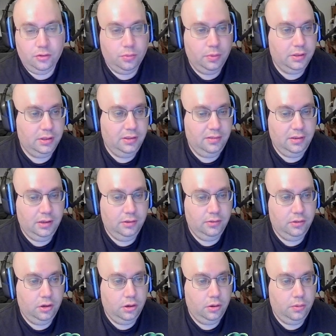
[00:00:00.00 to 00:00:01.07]
quickly see.
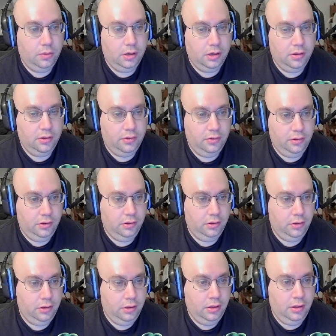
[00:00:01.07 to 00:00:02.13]
So,
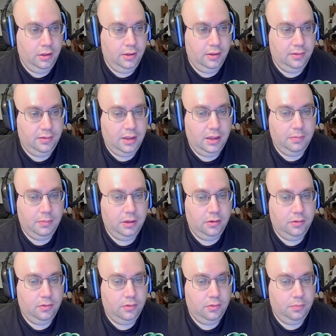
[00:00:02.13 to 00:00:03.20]

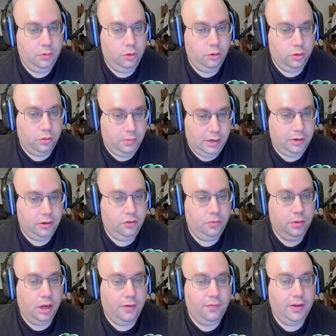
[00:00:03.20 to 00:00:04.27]
statement, Bugle Records, we
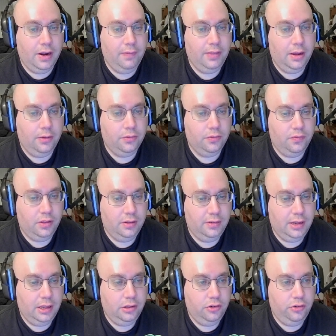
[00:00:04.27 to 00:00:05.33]
got 5,000 for the
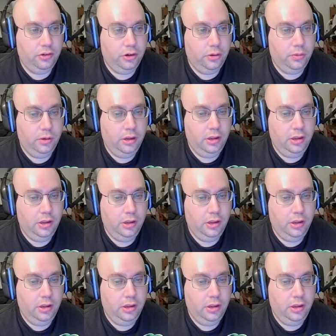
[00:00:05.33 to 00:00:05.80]
talent show.